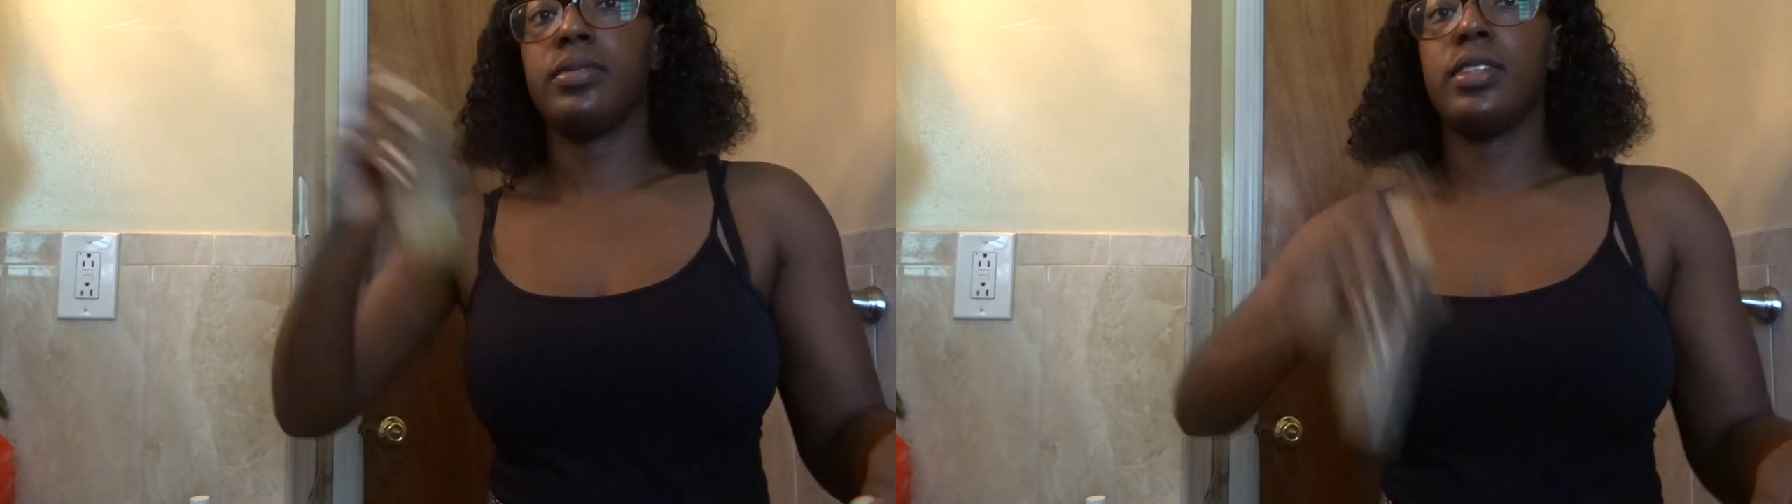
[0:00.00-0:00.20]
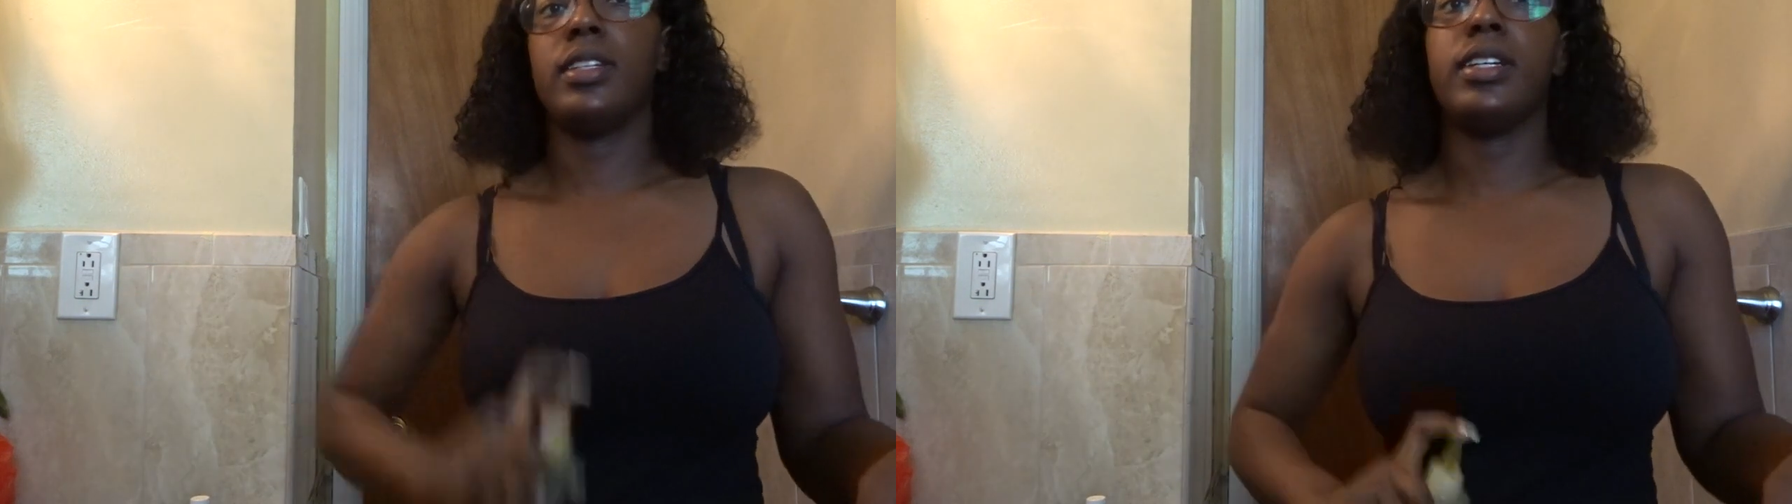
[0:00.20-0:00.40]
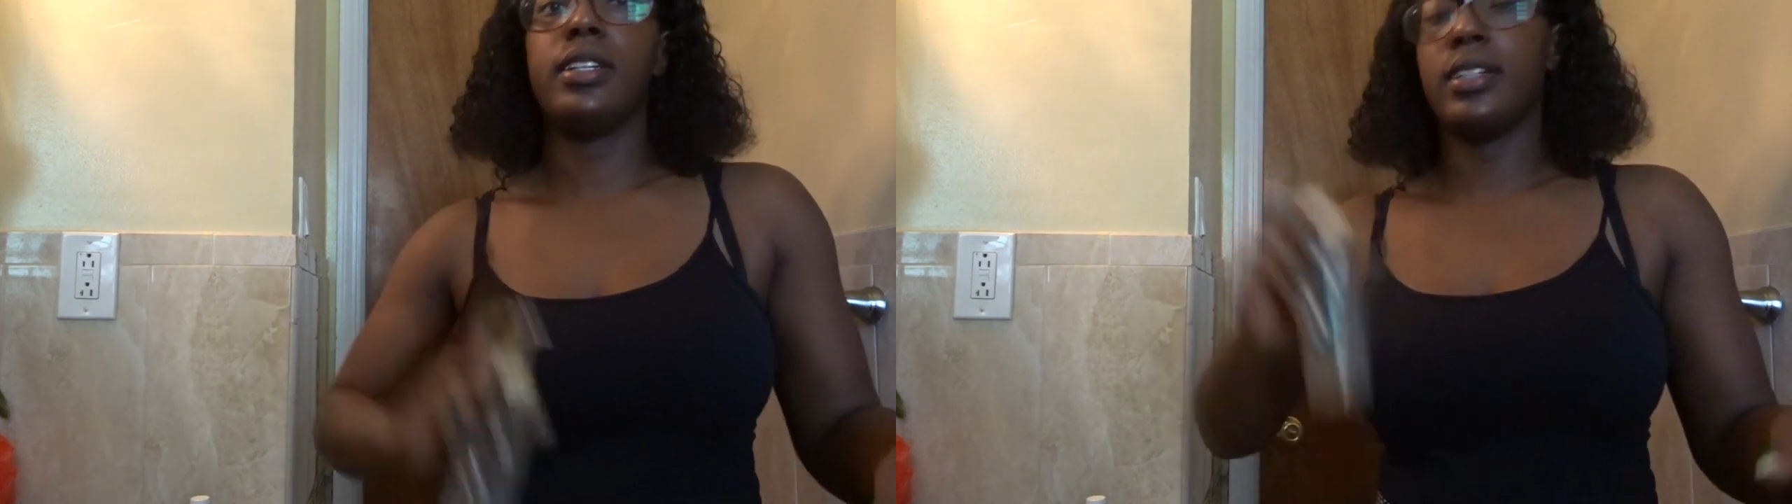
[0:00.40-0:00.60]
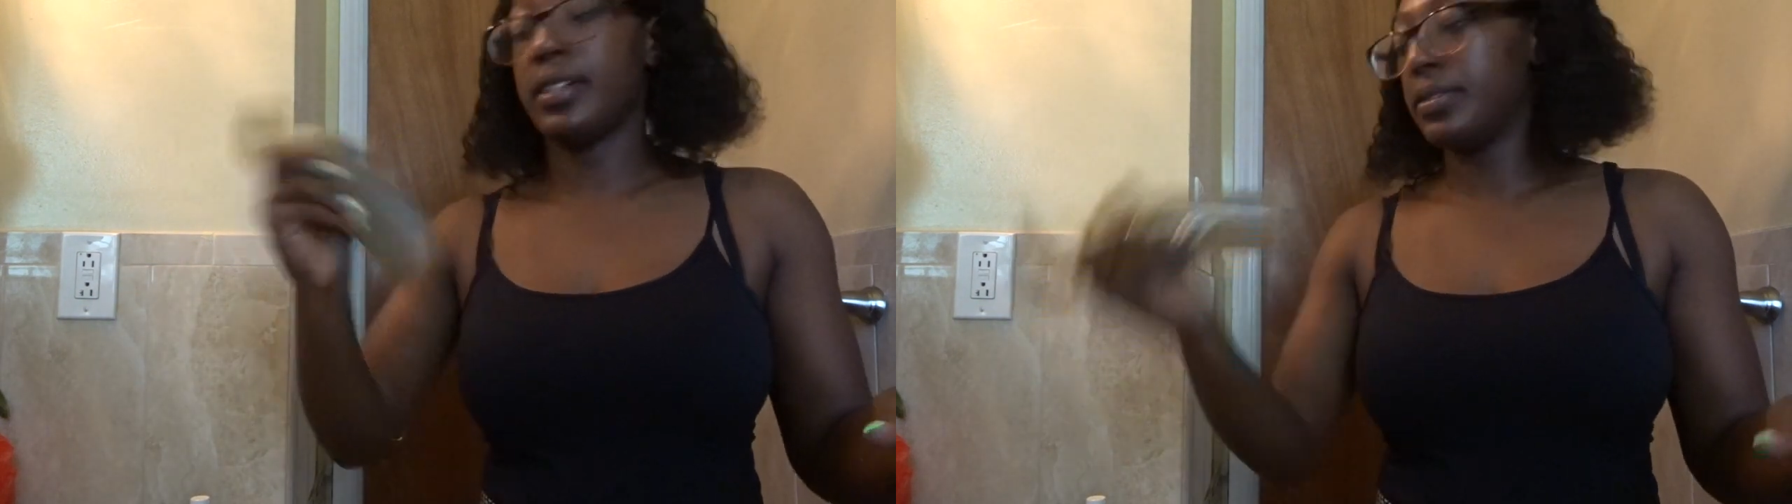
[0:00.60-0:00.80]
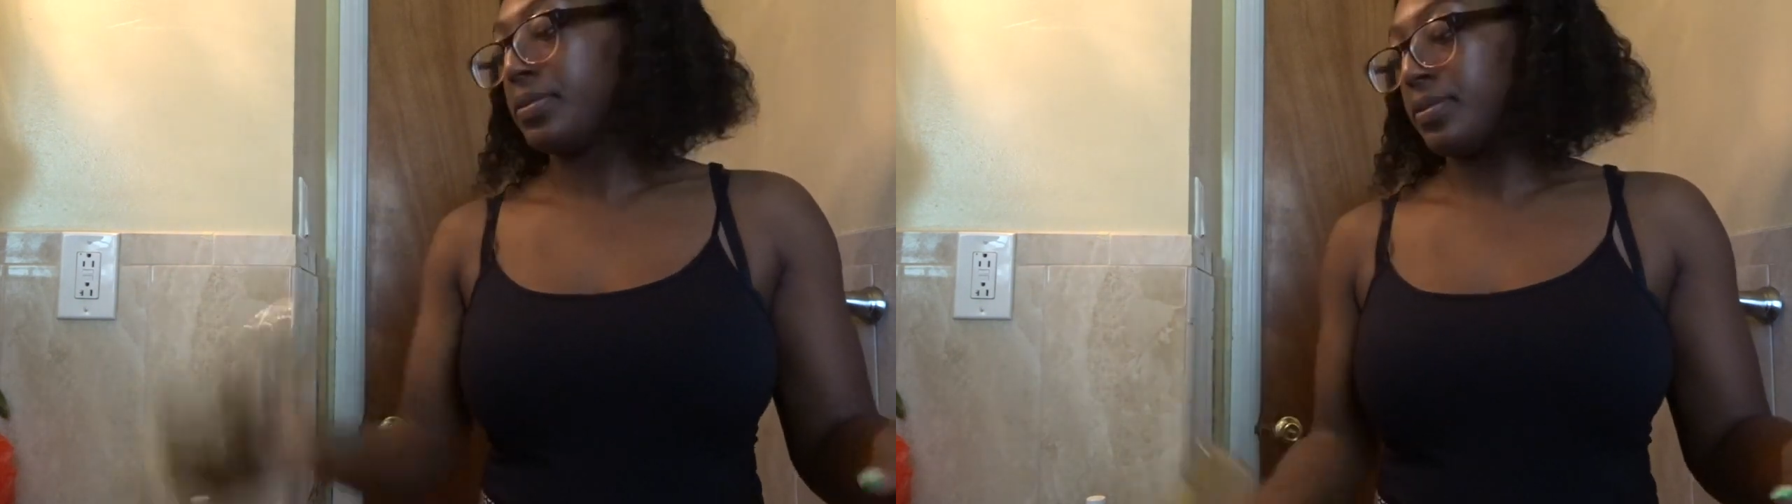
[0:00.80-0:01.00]
in and
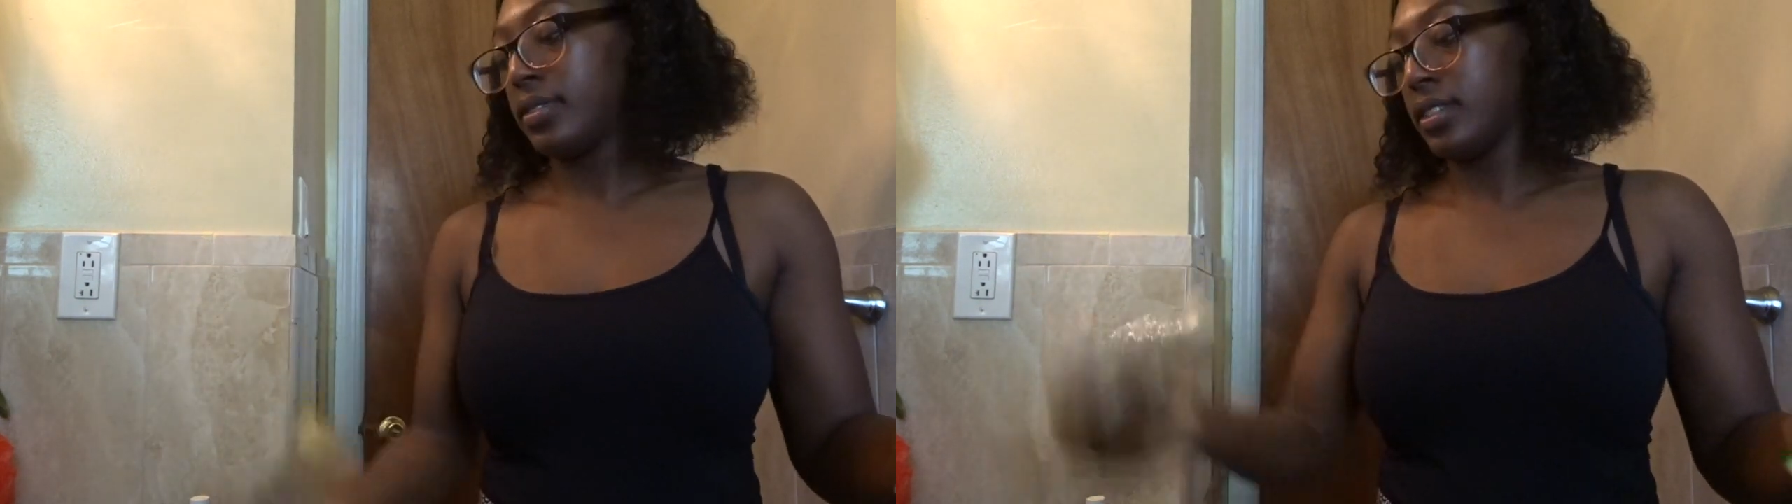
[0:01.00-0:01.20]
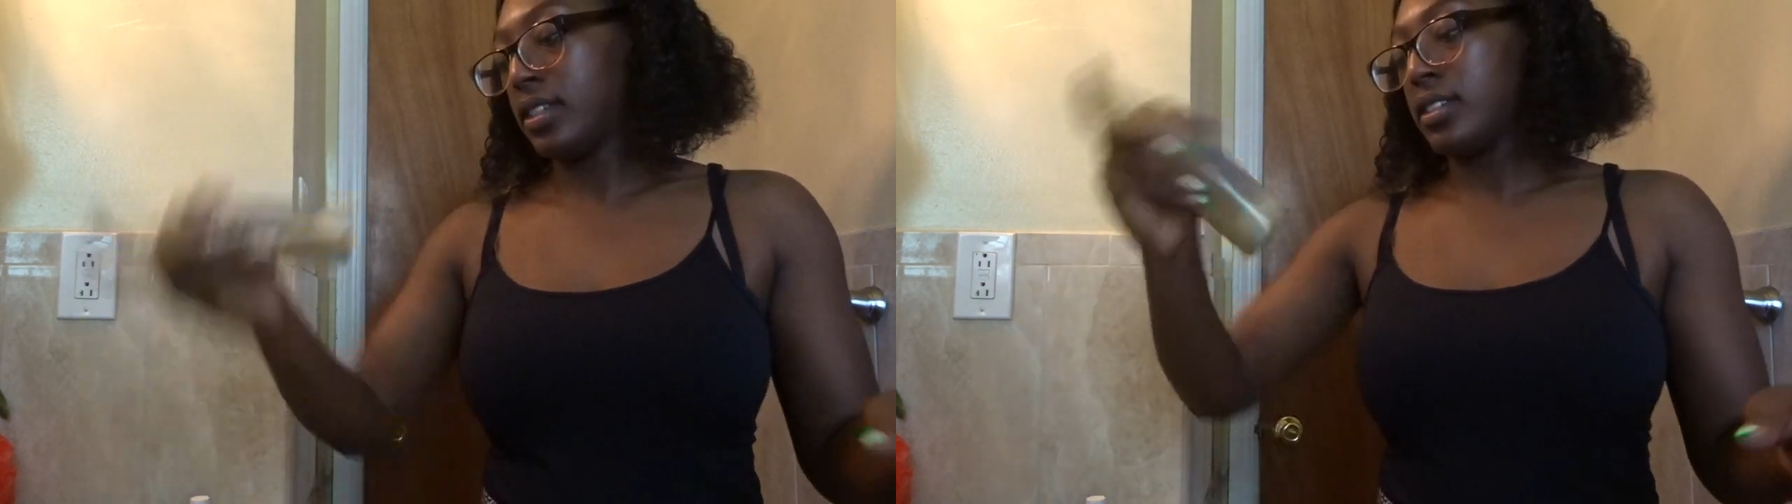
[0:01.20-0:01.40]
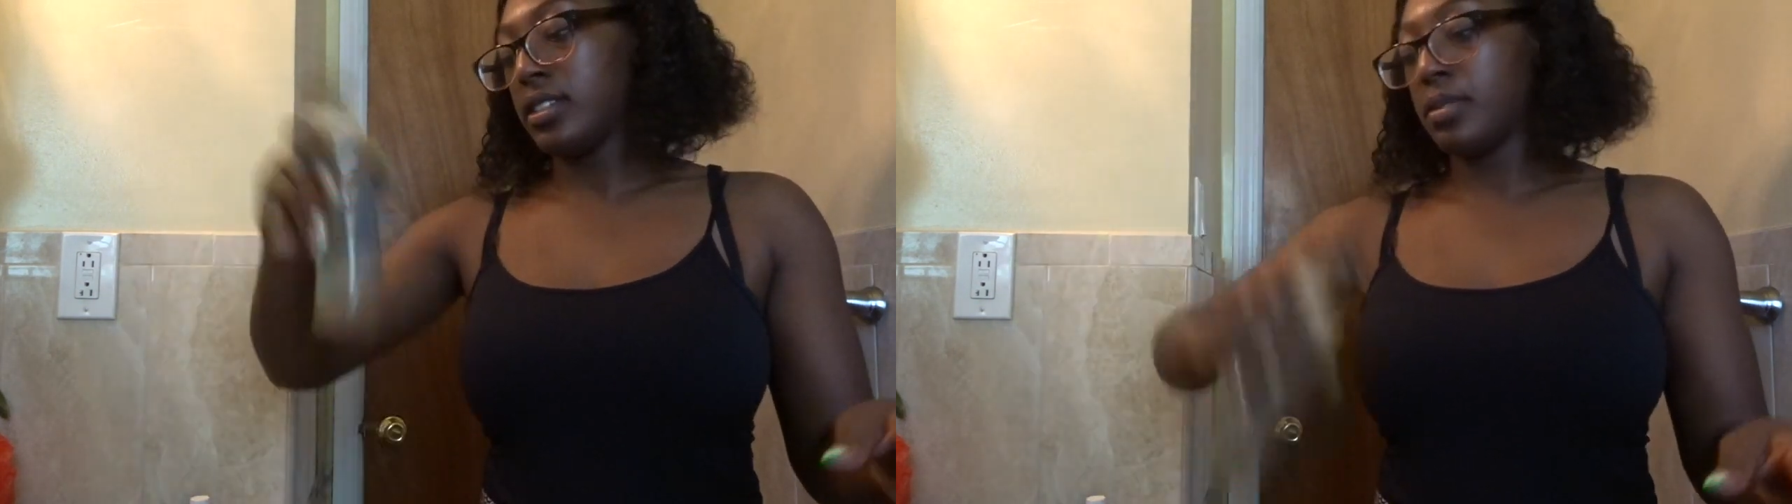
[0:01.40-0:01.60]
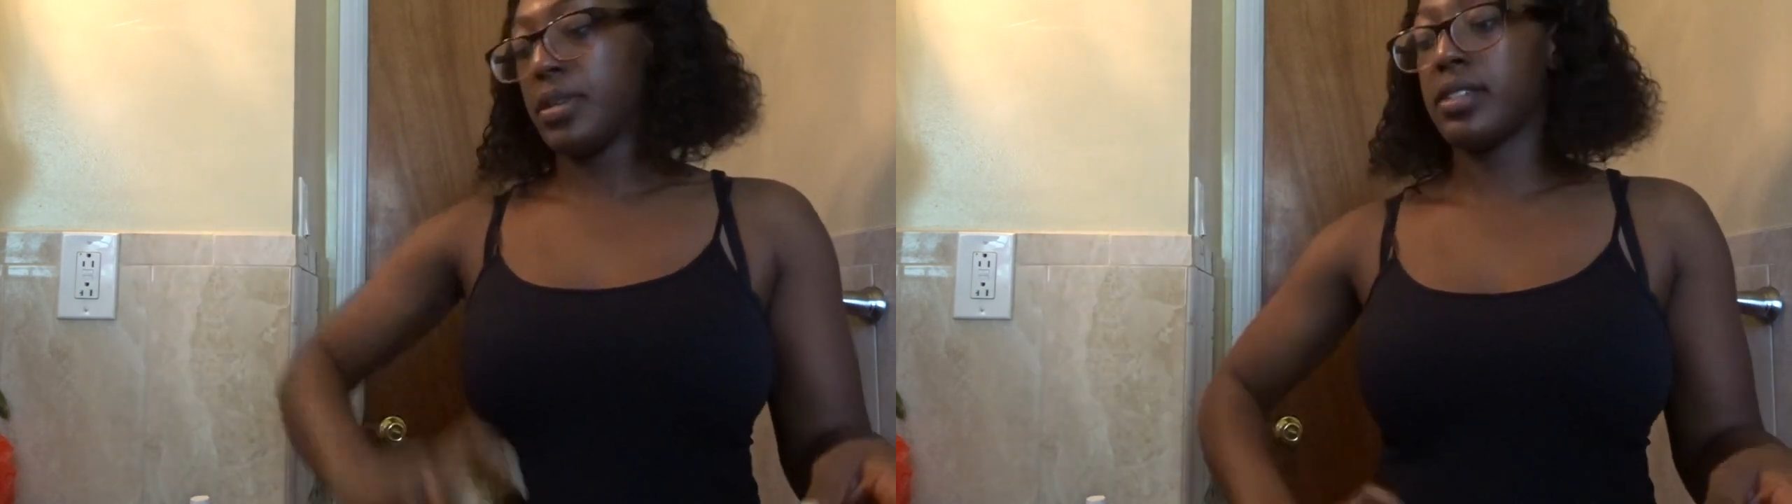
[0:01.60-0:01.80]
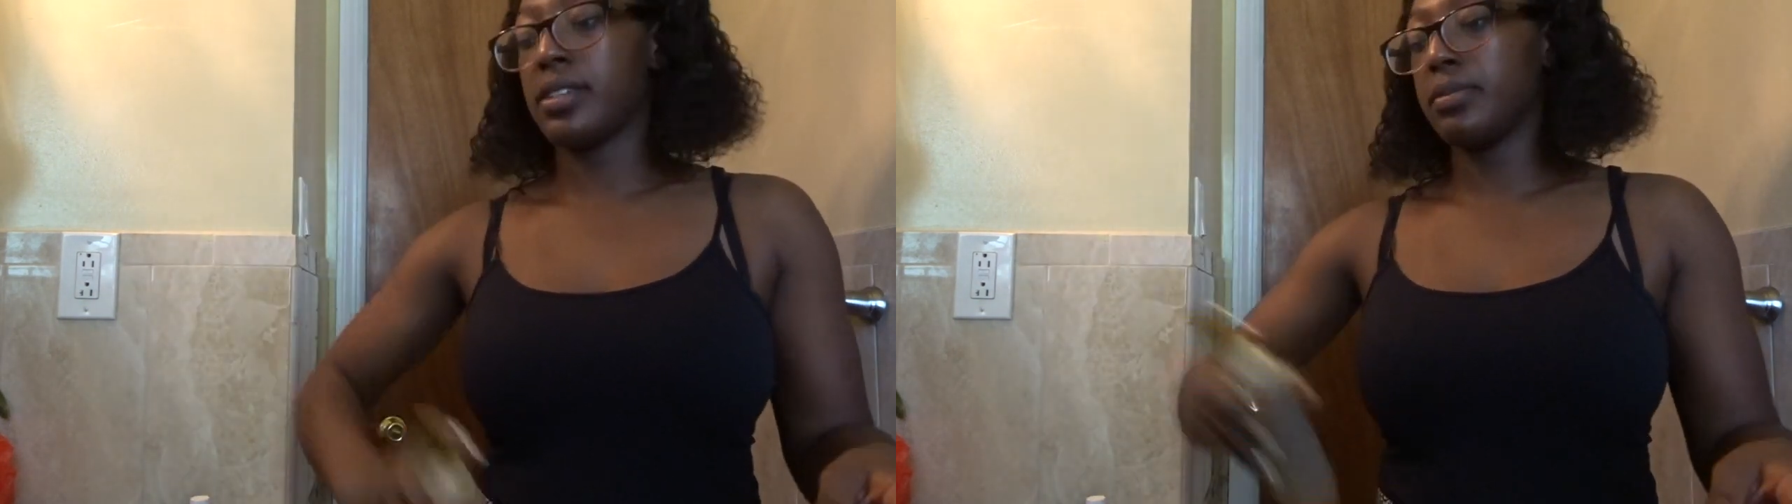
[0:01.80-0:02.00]
out to
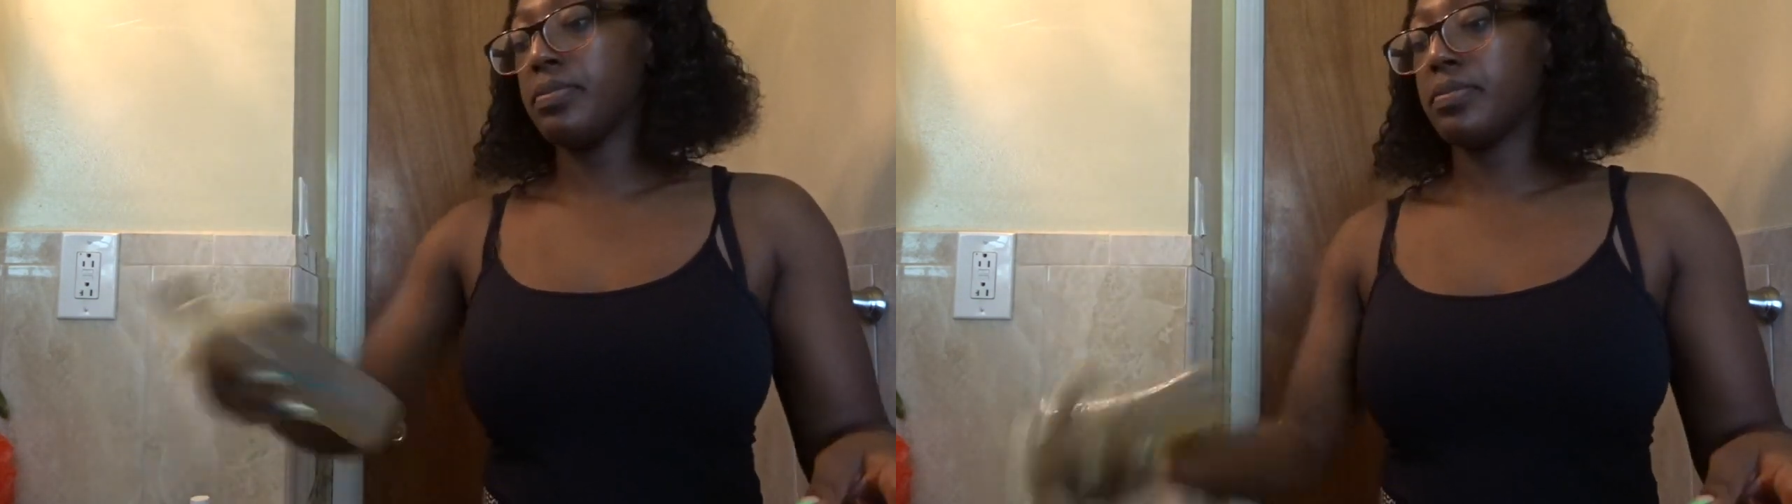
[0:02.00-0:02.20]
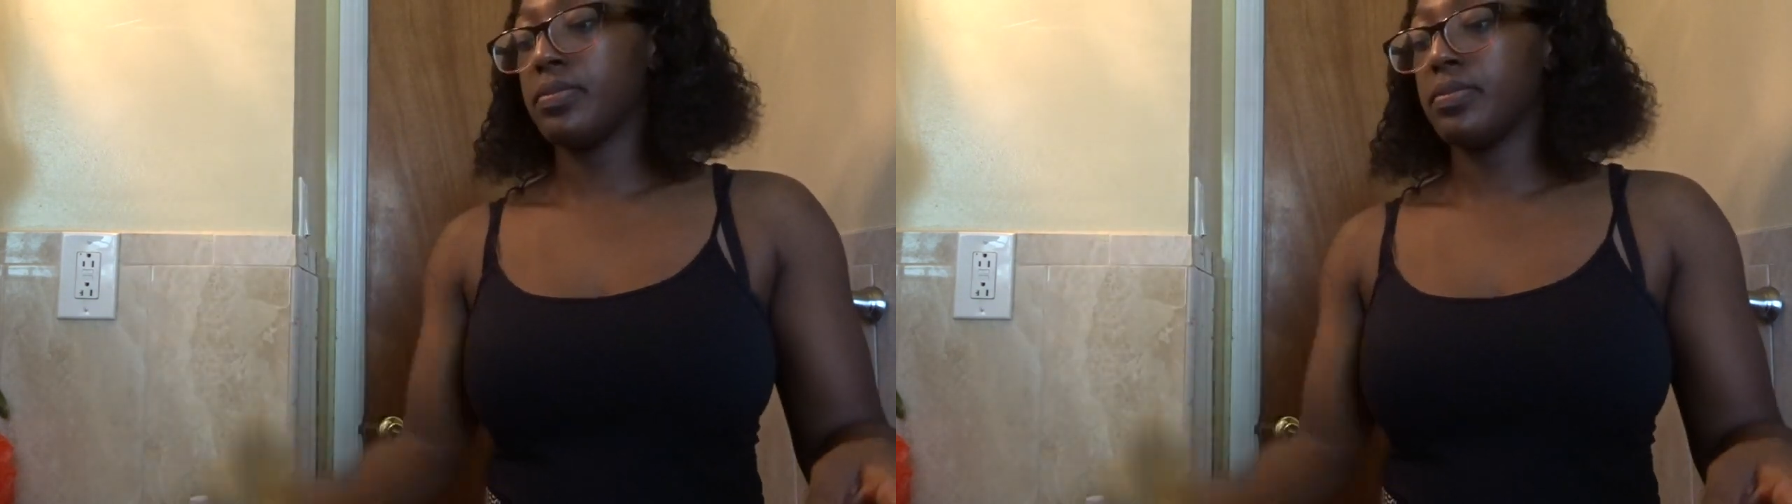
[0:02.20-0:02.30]
mix it.